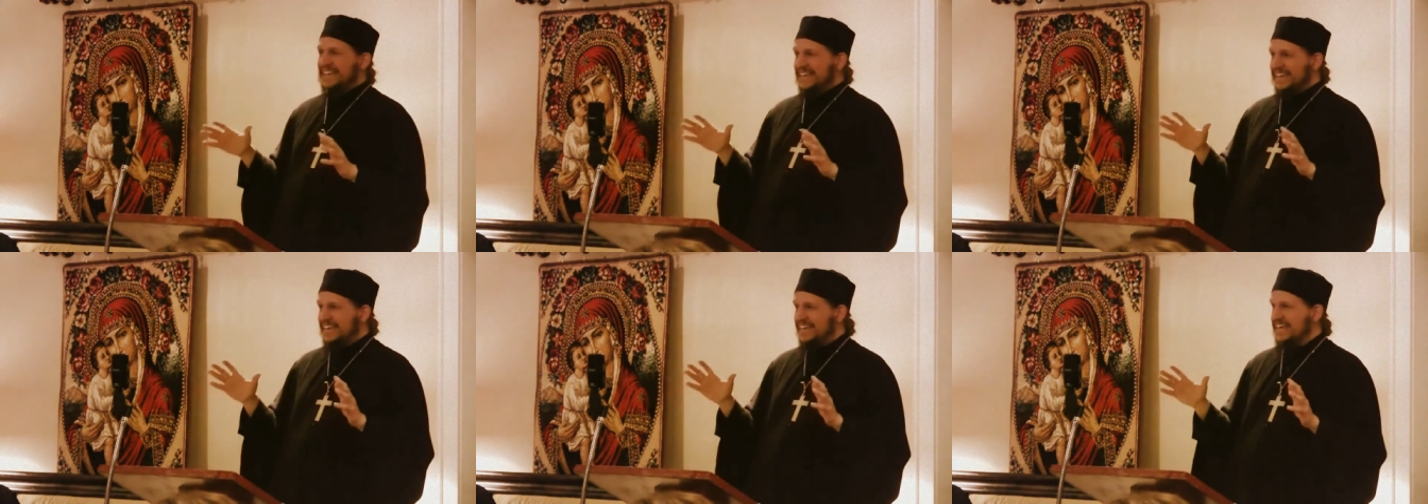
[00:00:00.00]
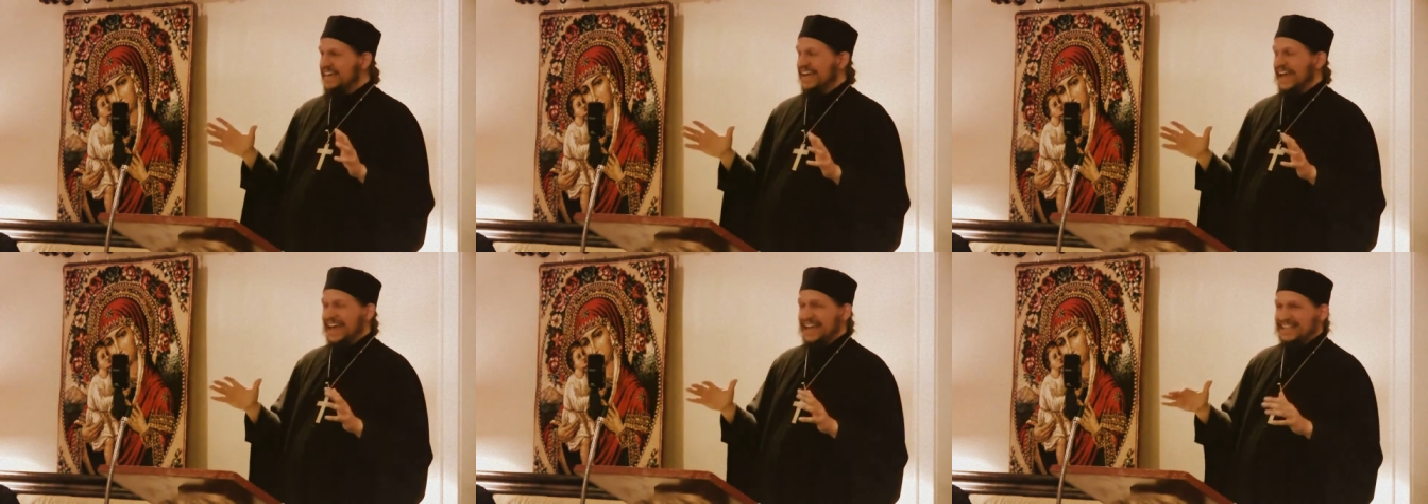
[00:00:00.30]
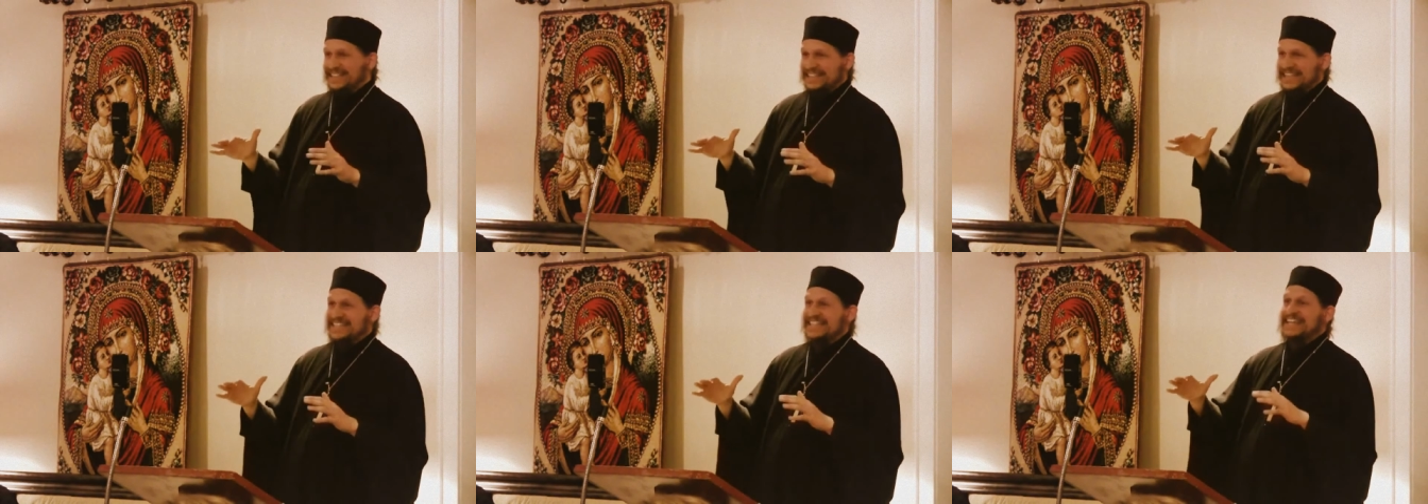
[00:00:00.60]
he
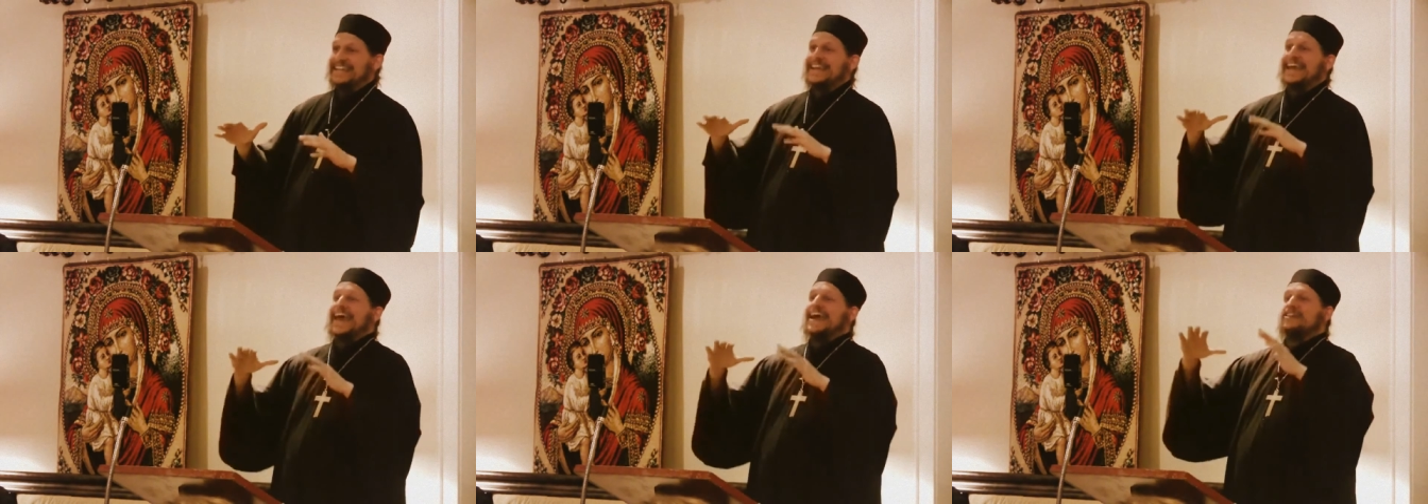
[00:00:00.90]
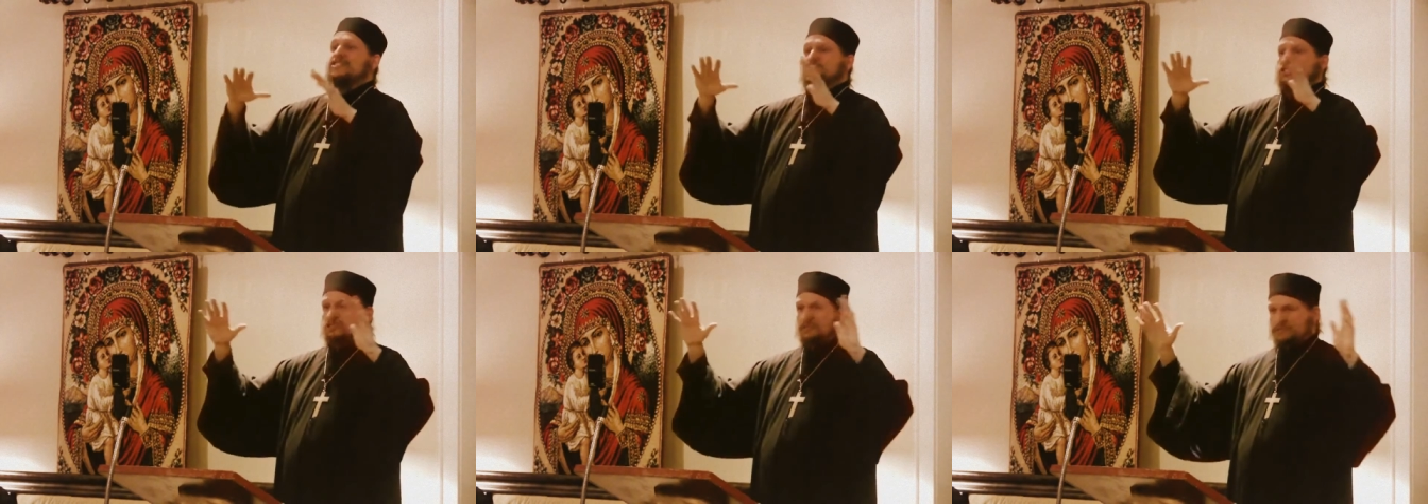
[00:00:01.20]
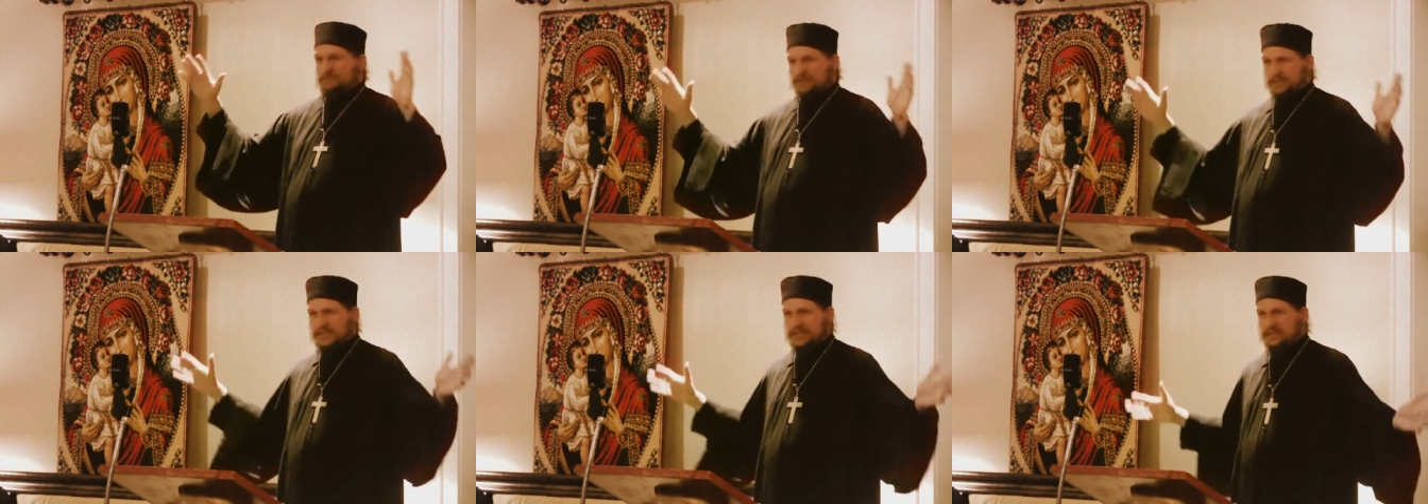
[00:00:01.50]
has, he's a national
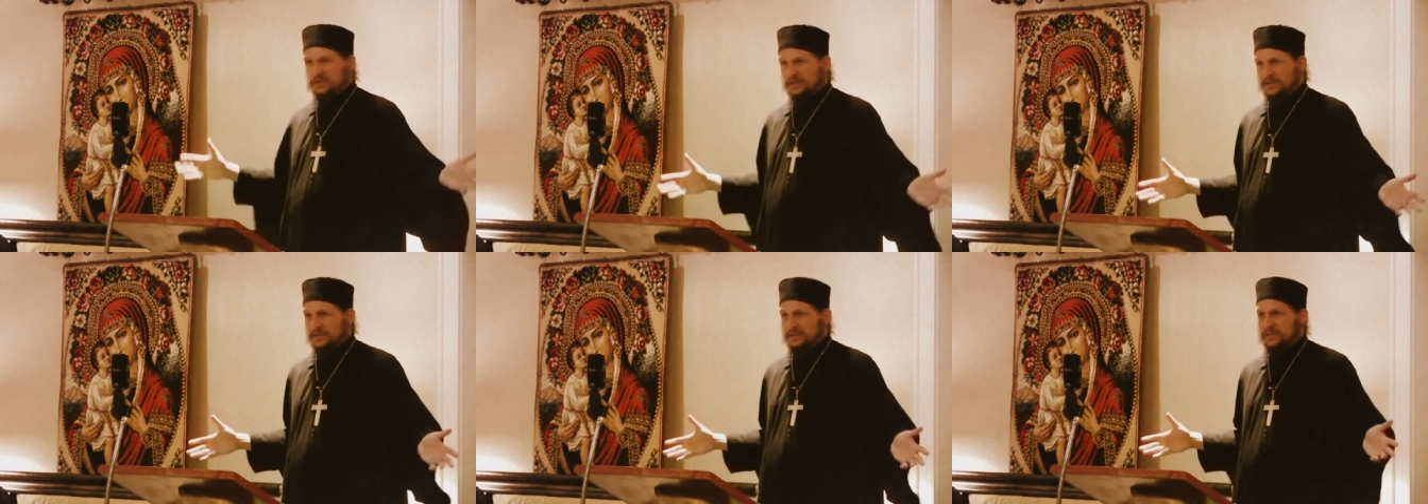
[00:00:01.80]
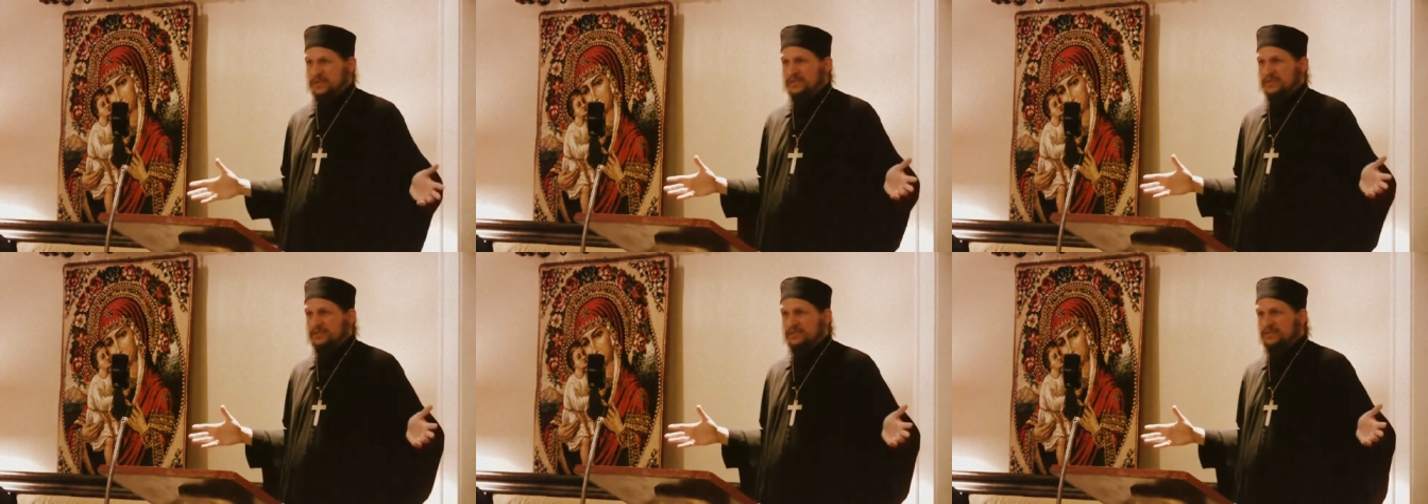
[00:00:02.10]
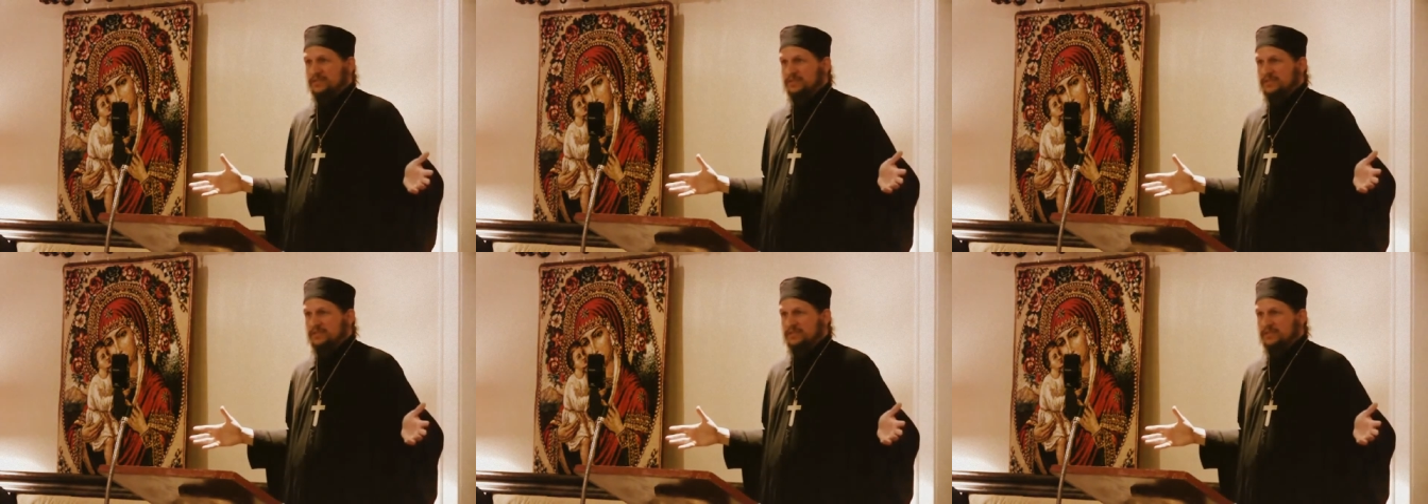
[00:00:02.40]
figure in Greece.